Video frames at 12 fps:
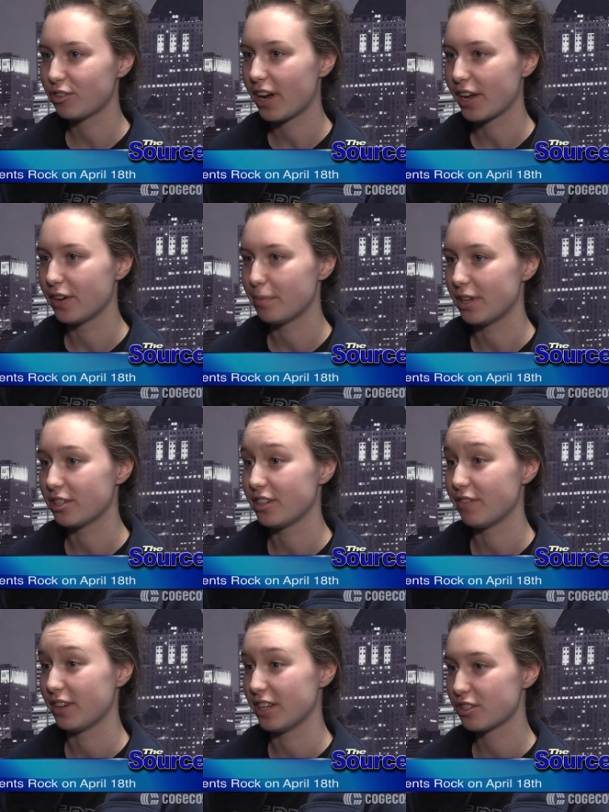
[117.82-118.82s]
trying out a bunch of
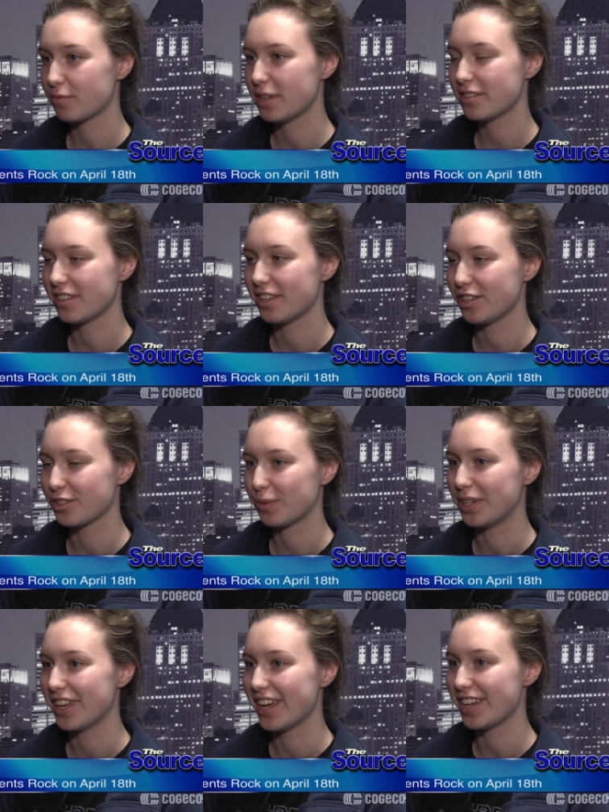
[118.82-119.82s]
different instruments, and then just
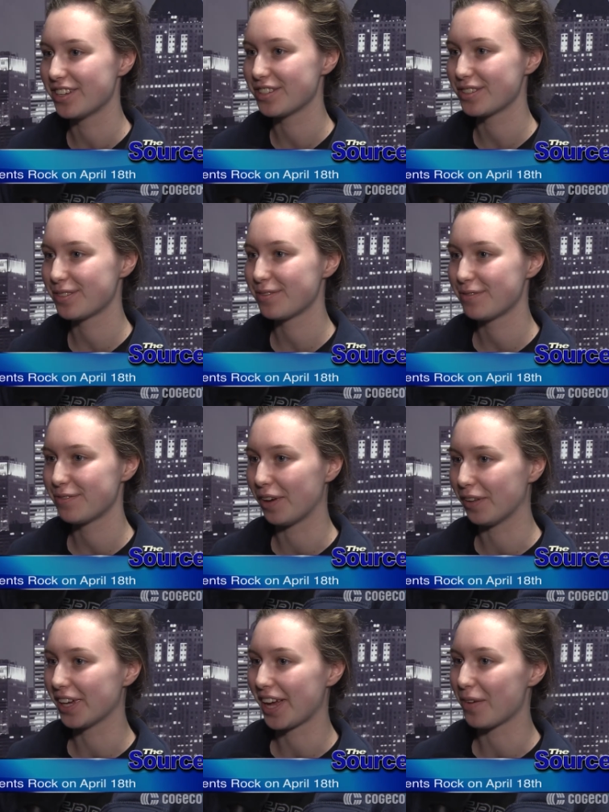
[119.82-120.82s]
one day I just
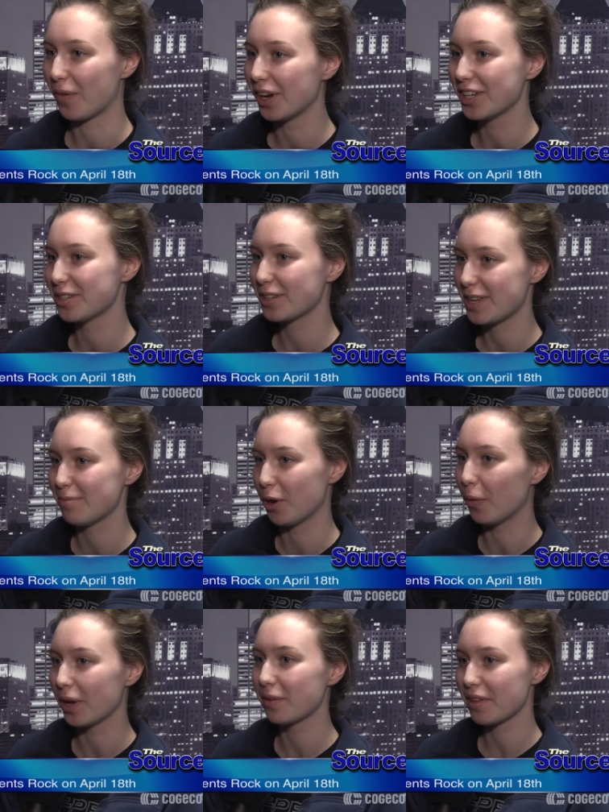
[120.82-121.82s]
felt like I wanted to keep
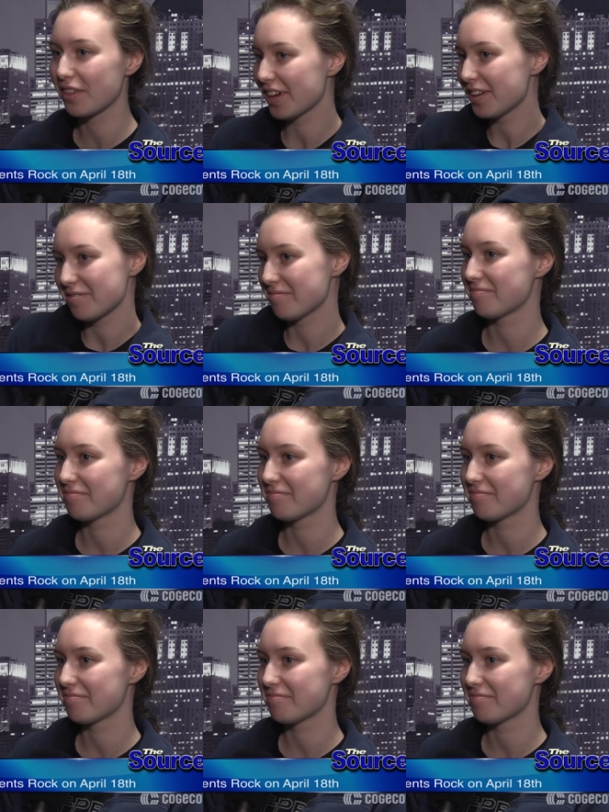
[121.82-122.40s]
going with it.